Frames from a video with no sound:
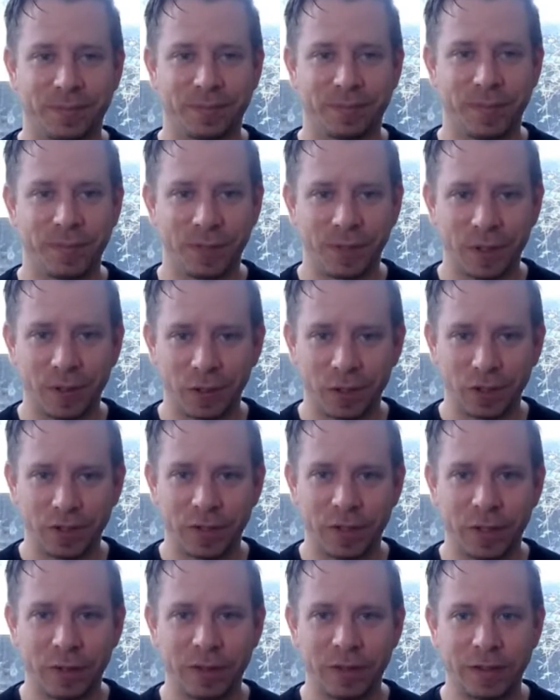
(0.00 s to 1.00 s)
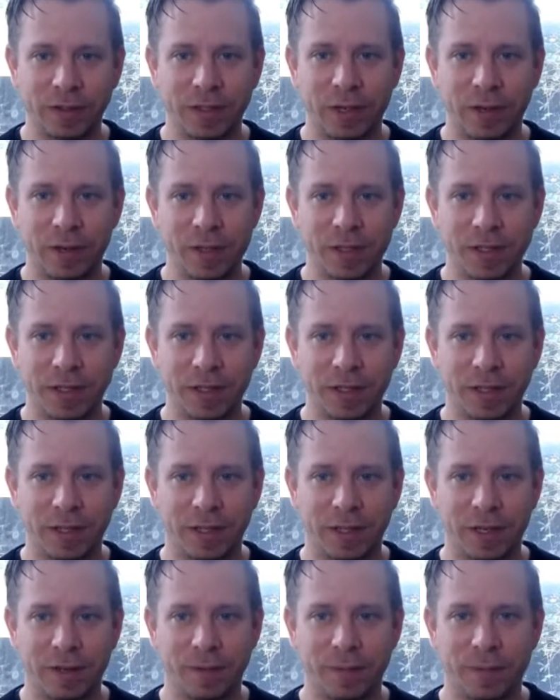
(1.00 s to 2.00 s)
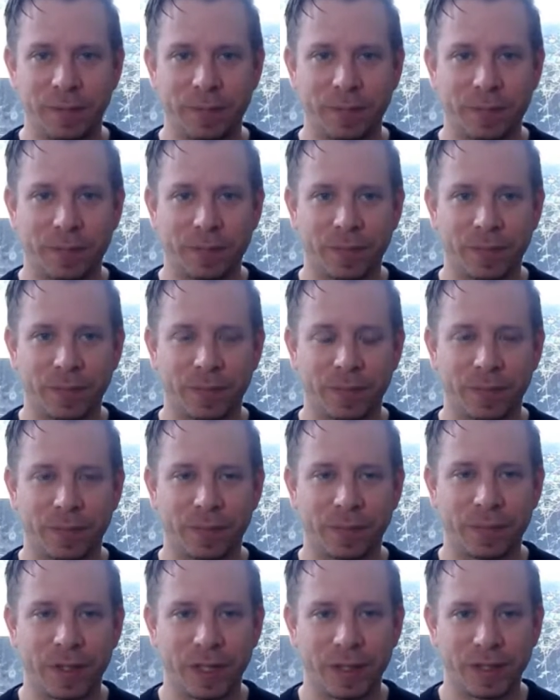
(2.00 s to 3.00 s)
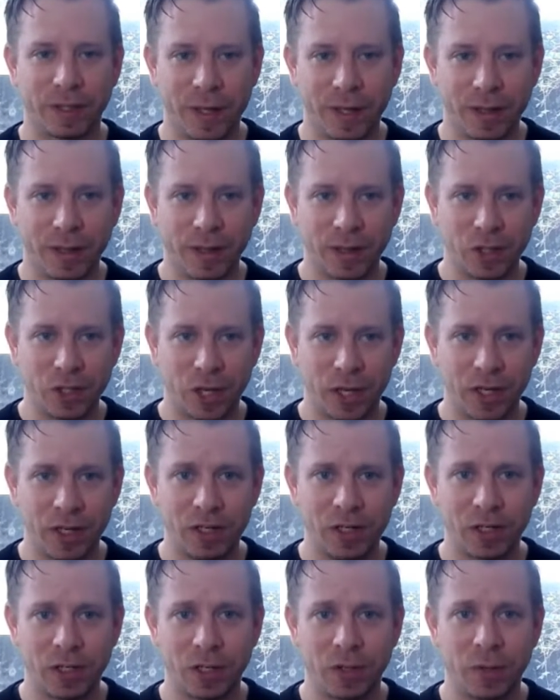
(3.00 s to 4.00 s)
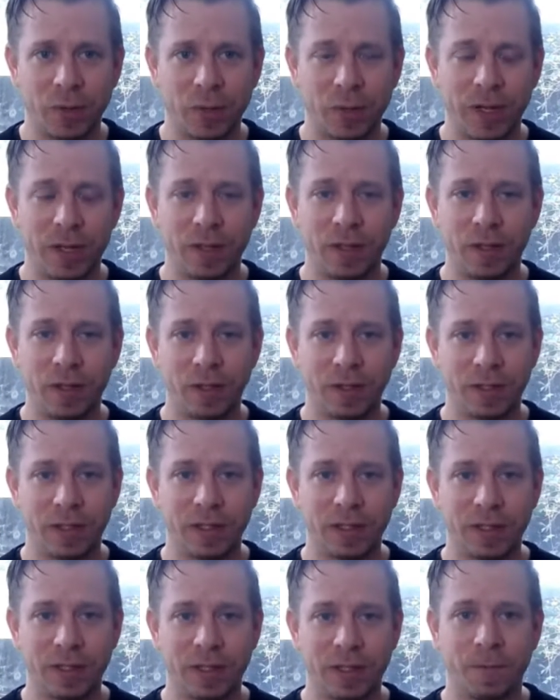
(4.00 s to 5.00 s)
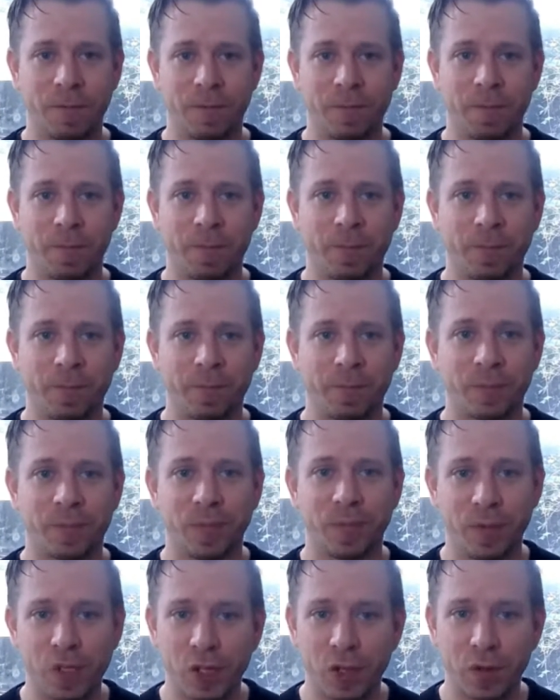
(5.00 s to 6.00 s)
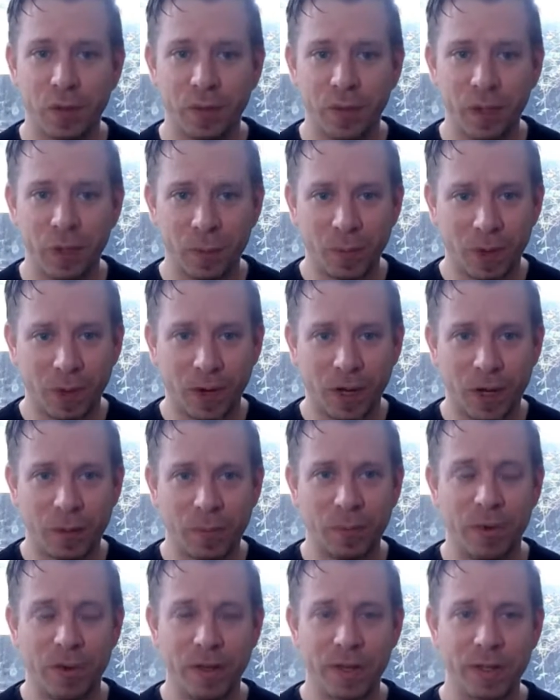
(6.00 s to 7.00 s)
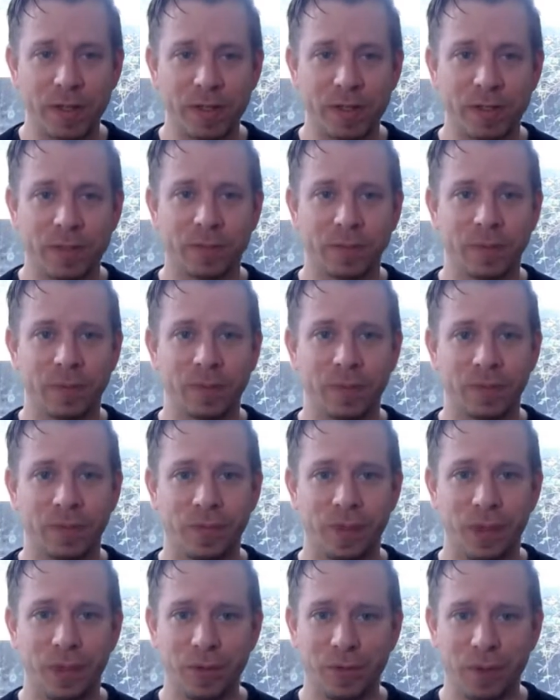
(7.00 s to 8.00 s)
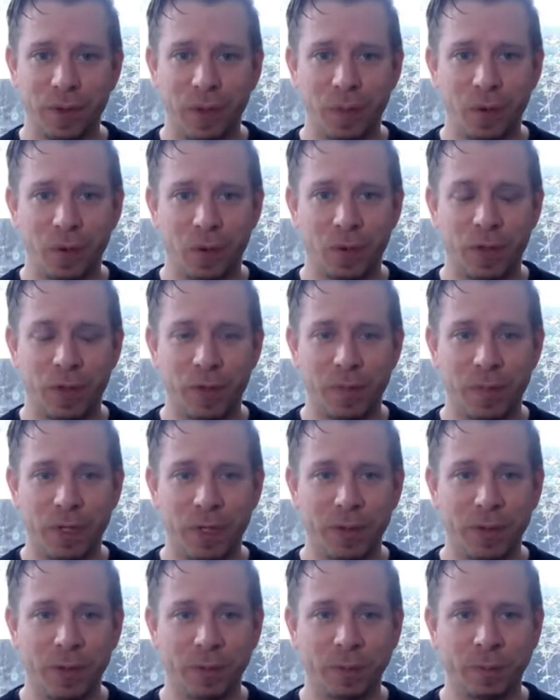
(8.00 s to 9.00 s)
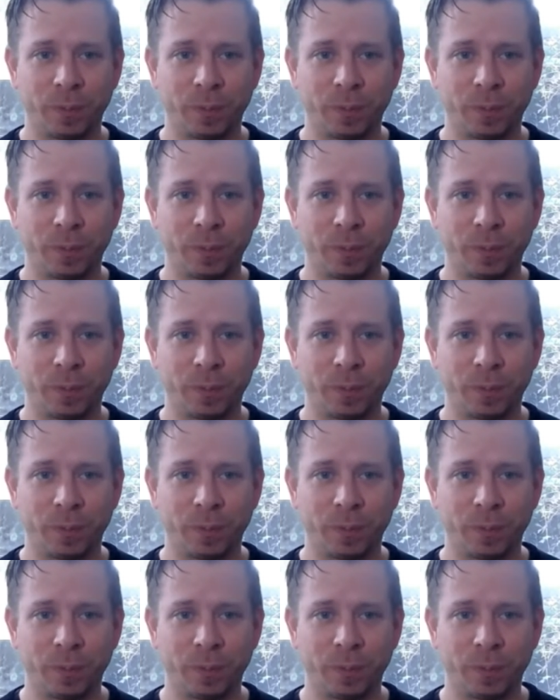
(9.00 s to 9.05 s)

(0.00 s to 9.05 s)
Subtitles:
So just notice how you're sitting now. Has anything changed in the way that you're sitting? Do you feel more upright? Do you feel more in the middle?